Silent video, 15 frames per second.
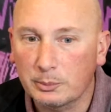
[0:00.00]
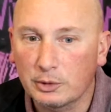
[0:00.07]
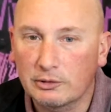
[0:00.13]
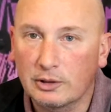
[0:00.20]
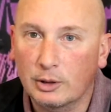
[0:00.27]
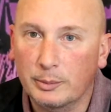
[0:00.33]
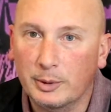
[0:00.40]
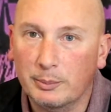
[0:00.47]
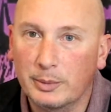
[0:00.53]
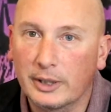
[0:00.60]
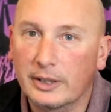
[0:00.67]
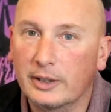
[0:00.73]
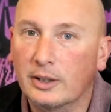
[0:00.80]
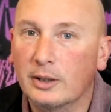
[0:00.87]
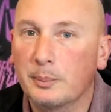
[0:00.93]
a little bit
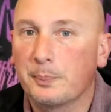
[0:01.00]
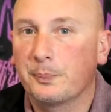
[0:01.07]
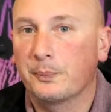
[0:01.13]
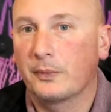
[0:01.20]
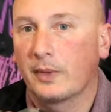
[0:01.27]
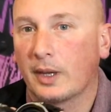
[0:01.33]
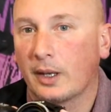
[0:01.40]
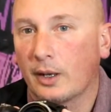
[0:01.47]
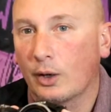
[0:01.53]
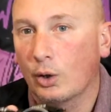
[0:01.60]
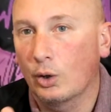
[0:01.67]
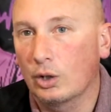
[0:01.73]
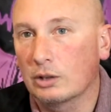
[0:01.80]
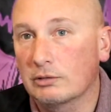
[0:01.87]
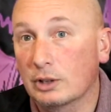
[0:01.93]
better
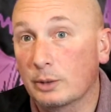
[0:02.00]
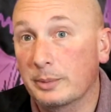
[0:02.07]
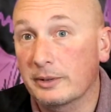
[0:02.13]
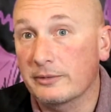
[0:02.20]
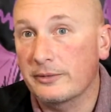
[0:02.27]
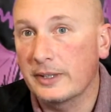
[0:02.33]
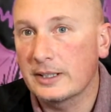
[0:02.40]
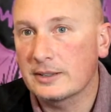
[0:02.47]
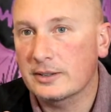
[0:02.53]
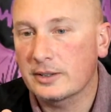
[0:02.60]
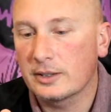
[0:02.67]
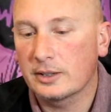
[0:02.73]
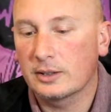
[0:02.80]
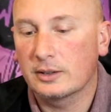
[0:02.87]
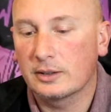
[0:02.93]
or a little bit
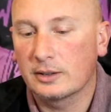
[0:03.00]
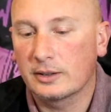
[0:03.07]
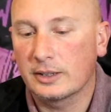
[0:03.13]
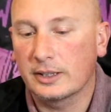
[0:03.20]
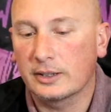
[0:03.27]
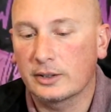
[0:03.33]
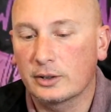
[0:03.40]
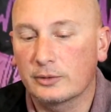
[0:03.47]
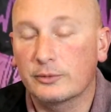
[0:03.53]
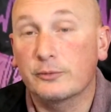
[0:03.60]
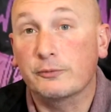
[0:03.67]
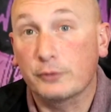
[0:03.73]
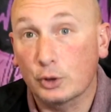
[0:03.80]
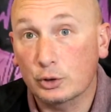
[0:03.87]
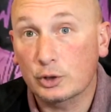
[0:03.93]
fancier, then a good
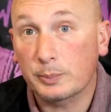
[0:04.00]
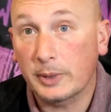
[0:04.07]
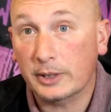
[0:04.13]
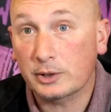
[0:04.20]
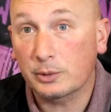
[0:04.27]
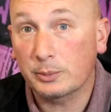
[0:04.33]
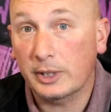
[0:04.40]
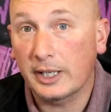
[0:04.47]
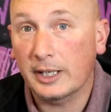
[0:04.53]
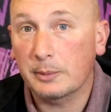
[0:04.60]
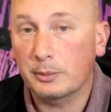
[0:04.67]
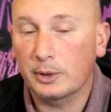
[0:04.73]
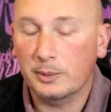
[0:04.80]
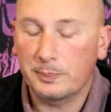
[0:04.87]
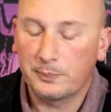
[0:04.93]
full spectrum
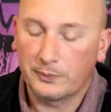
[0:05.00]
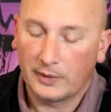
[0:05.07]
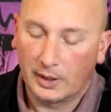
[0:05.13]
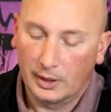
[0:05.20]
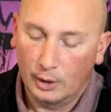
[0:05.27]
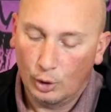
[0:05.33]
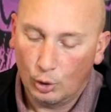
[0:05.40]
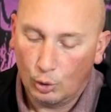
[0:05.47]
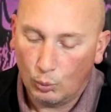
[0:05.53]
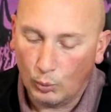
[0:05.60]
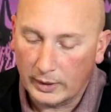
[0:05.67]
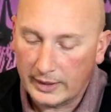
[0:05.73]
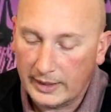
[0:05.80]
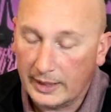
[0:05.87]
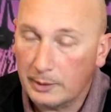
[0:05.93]
camera.
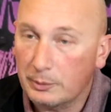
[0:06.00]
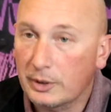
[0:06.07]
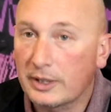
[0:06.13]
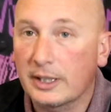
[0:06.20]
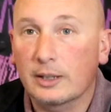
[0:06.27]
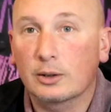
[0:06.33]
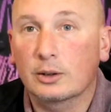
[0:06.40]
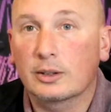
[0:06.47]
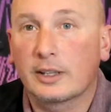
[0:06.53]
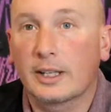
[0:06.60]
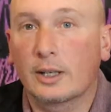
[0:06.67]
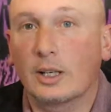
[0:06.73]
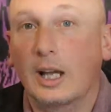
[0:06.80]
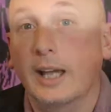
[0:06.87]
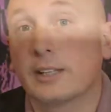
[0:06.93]
One camera
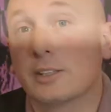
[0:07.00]
that I